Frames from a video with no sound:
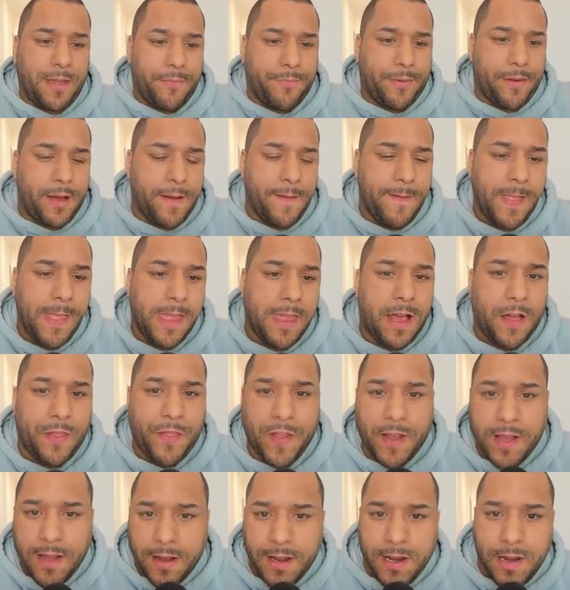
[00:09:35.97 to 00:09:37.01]
But I
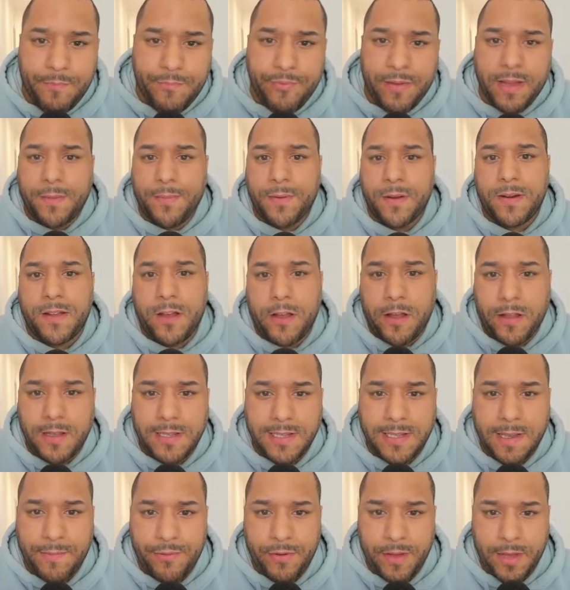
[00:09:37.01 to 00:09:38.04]
think I'm going to bring them on a
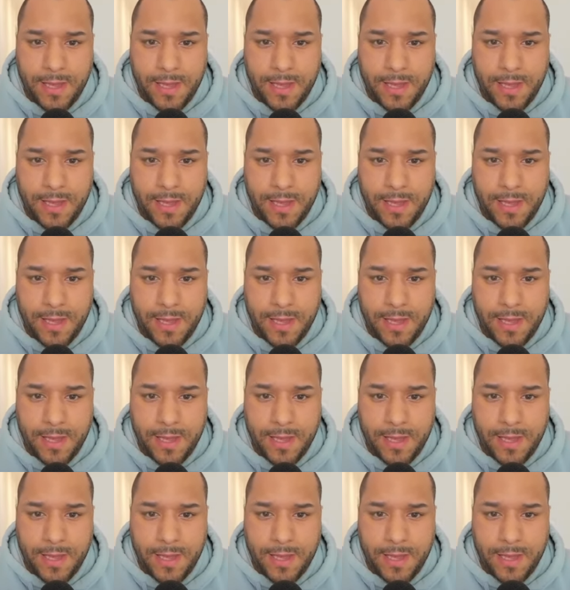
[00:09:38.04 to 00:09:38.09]
separate